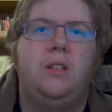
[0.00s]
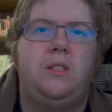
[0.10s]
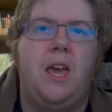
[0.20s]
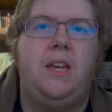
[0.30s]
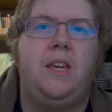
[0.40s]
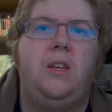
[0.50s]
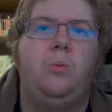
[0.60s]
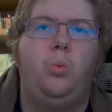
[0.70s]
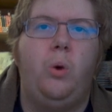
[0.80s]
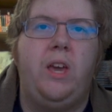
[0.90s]

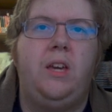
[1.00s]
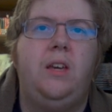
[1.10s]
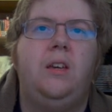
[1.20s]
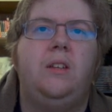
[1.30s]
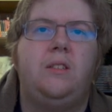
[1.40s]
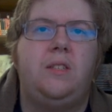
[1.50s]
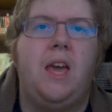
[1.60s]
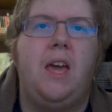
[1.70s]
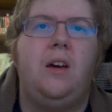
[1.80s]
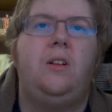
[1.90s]
taking wing,
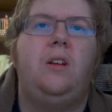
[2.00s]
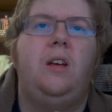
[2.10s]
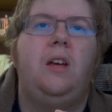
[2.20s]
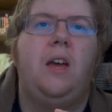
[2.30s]
tail,